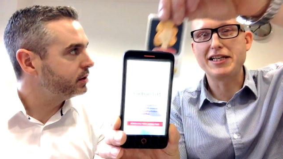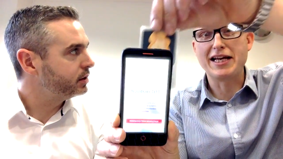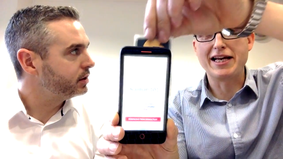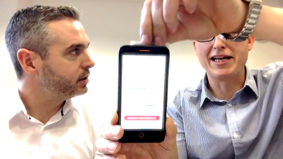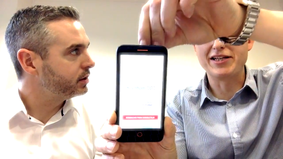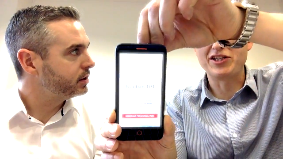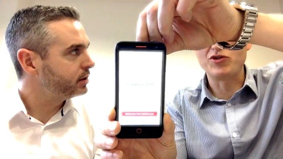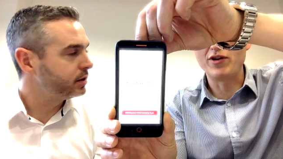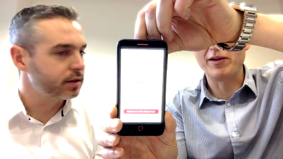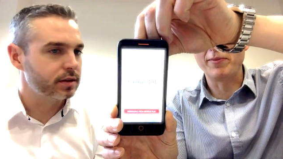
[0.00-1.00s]
Speaker 1: Uh, she's
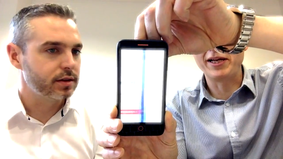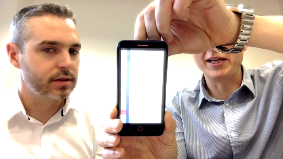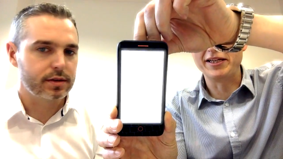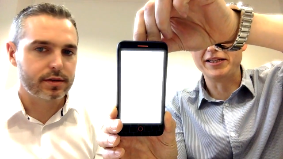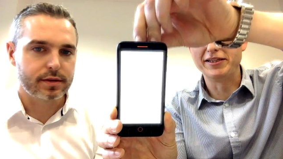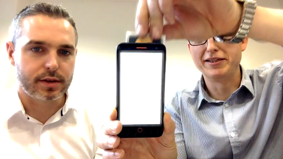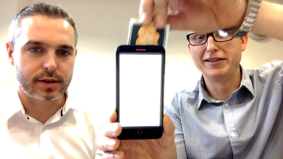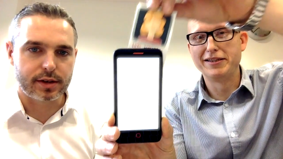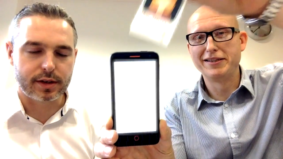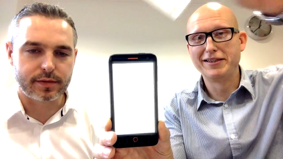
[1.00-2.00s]
real in my head.
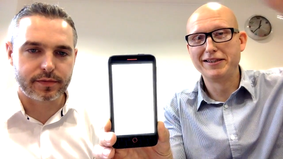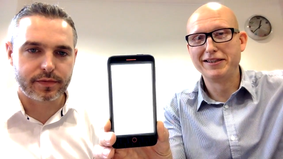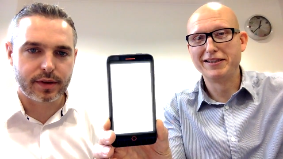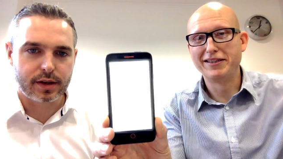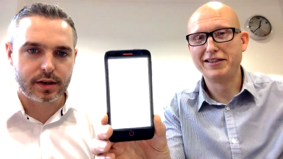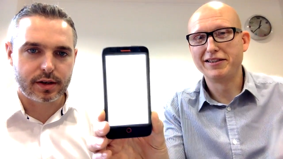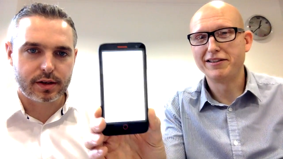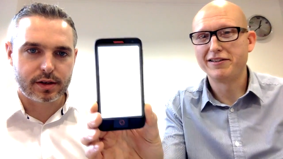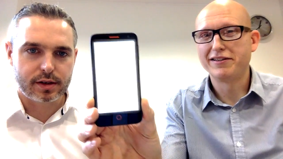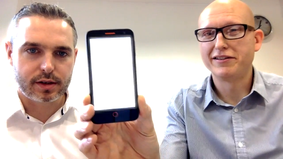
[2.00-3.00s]
Okay.
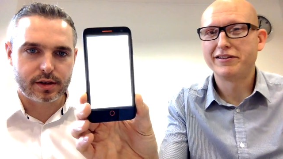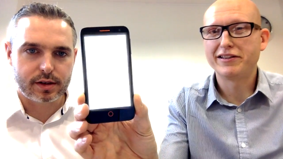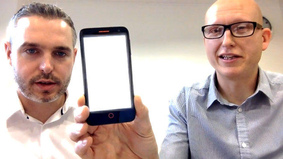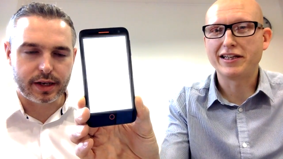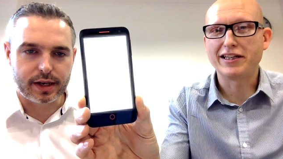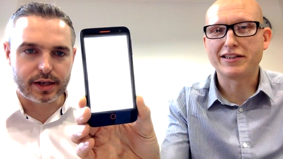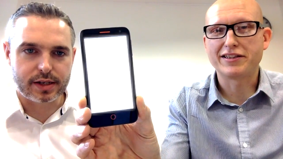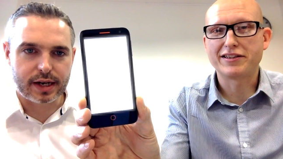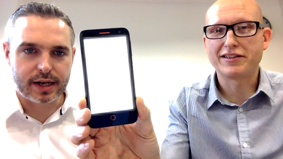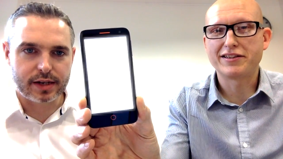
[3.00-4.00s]
Speaker 2: Here's
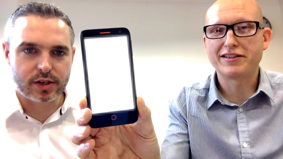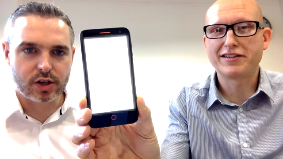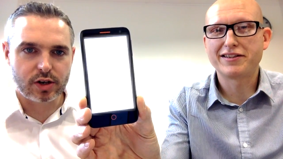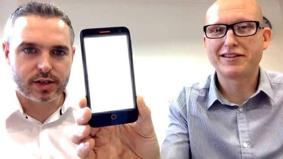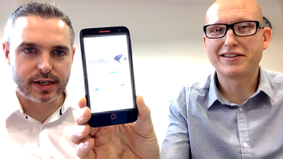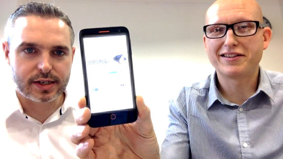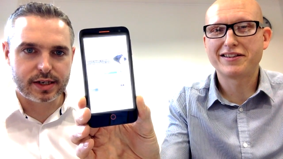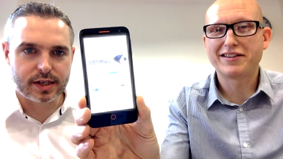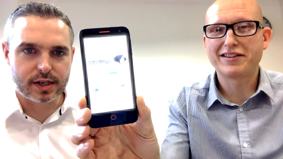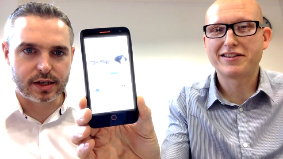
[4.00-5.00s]
Anne's contact
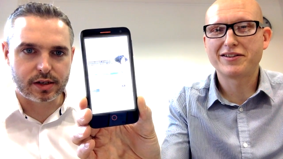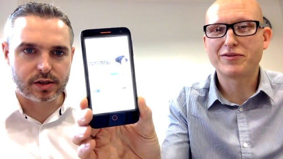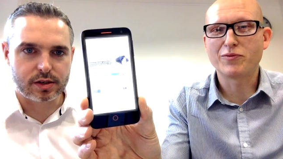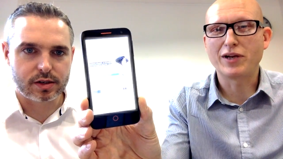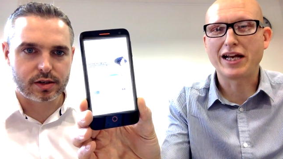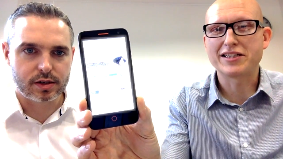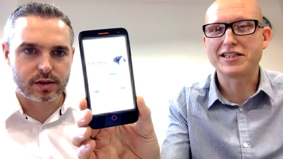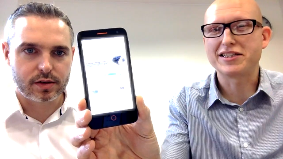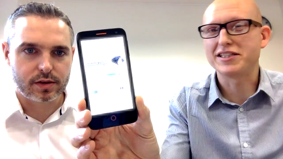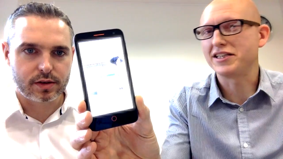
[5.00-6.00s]
Speaker 1: details. Well, actually,
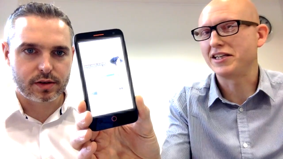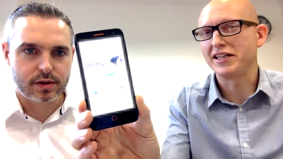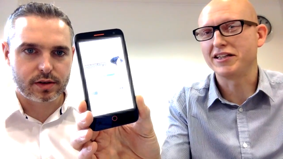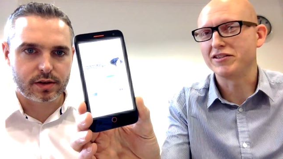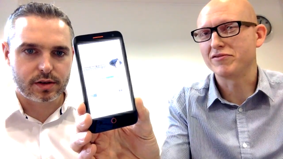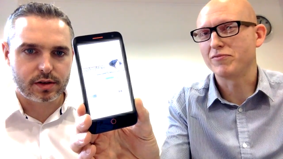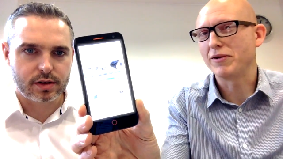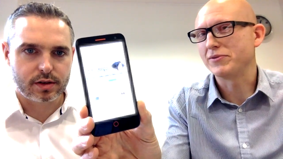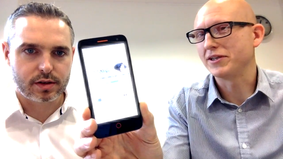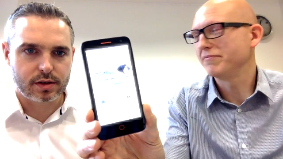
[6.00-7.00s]
it's the City and Guilds
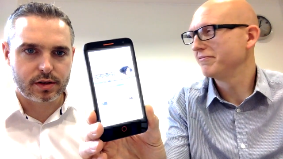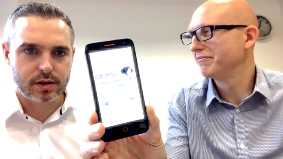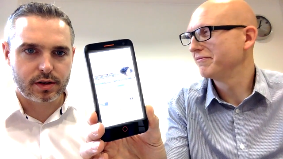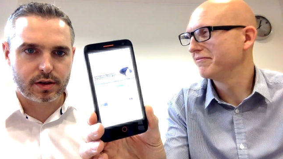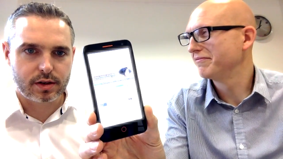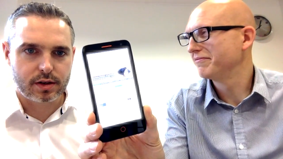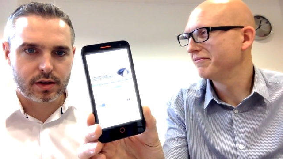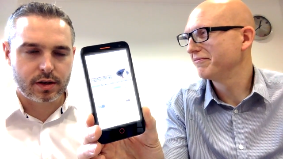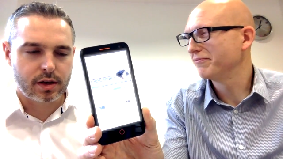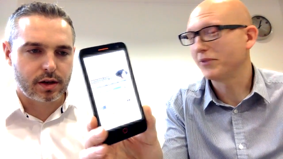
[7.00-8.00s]
website.
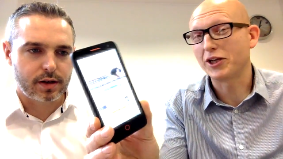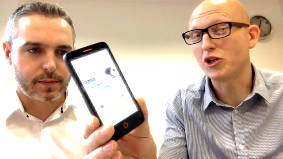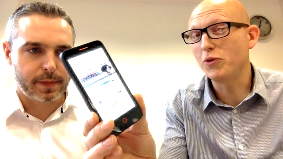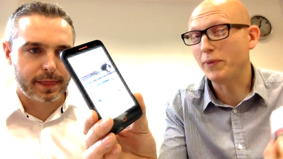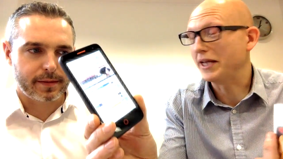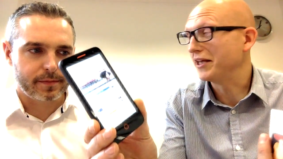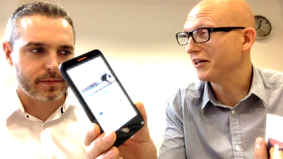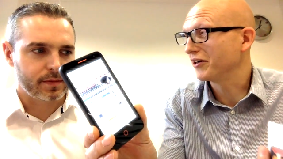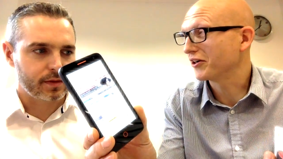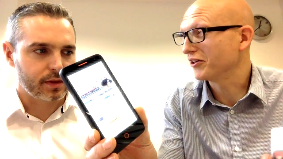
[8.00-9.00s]
But it could be
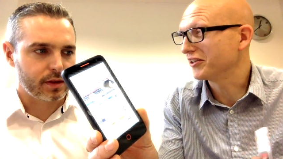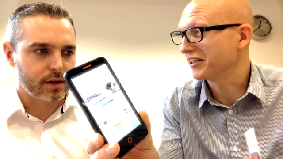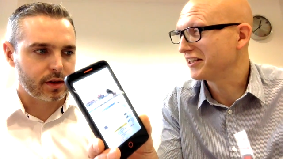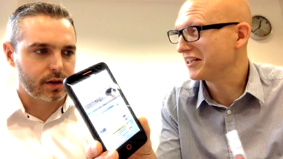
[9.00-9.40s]
her contact